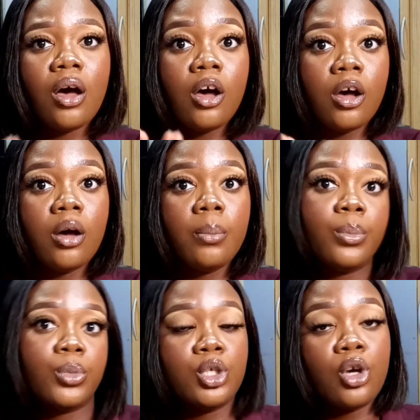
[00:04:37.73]

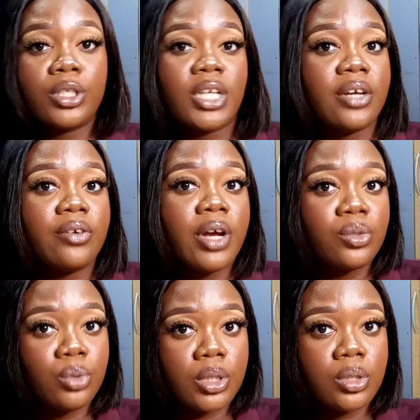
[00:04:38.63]
the
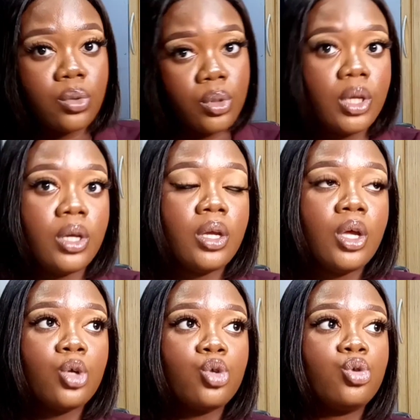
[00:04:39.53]
undergraduates.
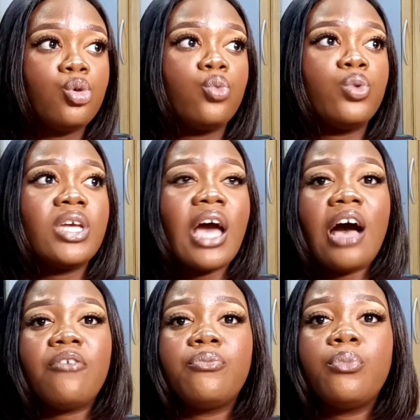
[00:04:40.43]
Okay, so we
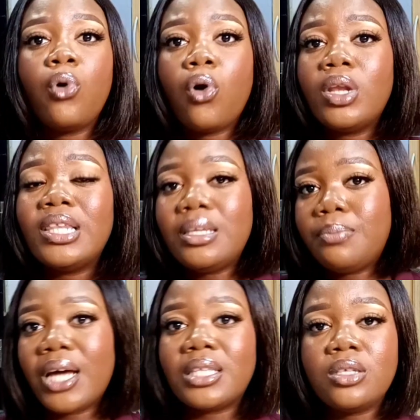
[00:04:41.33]
have more
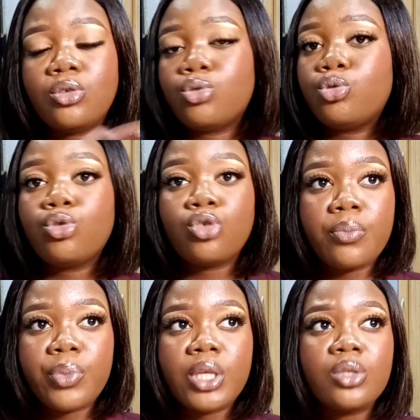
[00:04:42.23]
liberty to do
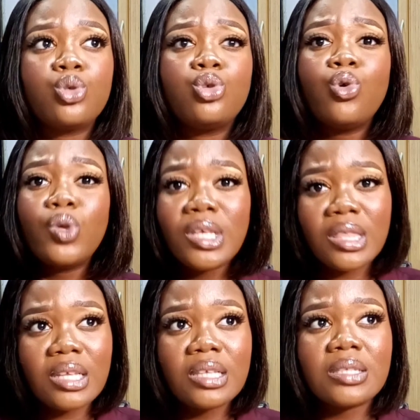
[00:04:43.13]
some things. The only
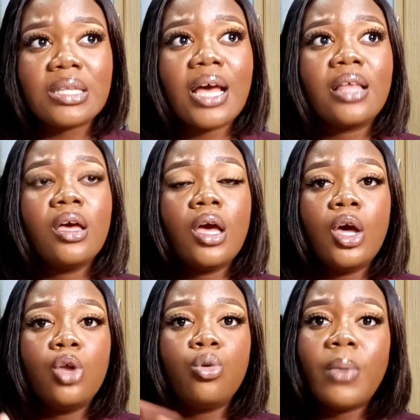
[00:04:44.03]
thing is that
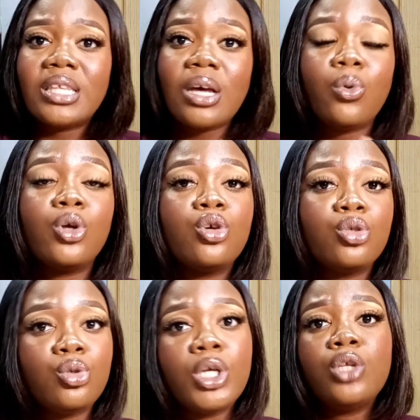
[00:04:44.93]
no matter what
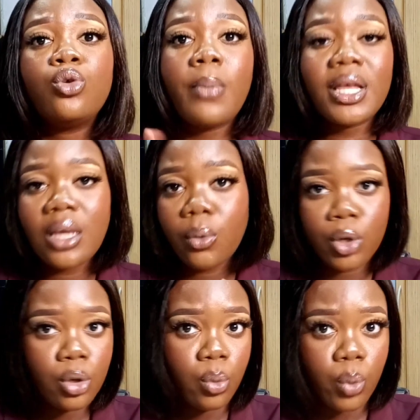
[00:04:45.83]
you're doing, no matter
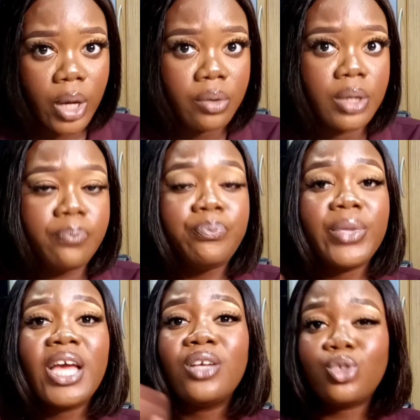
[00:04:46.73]
what you're wearing,
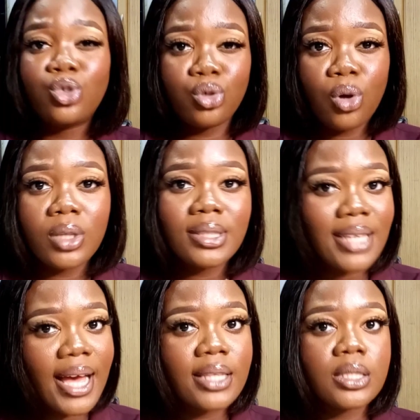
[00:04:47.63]
ensure
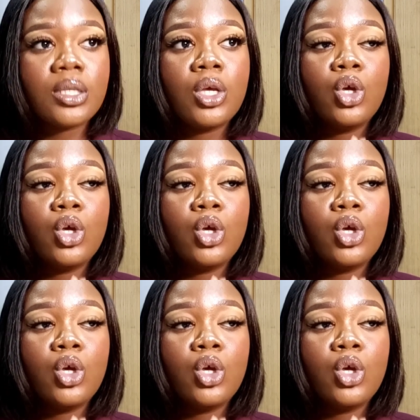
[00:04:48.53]
that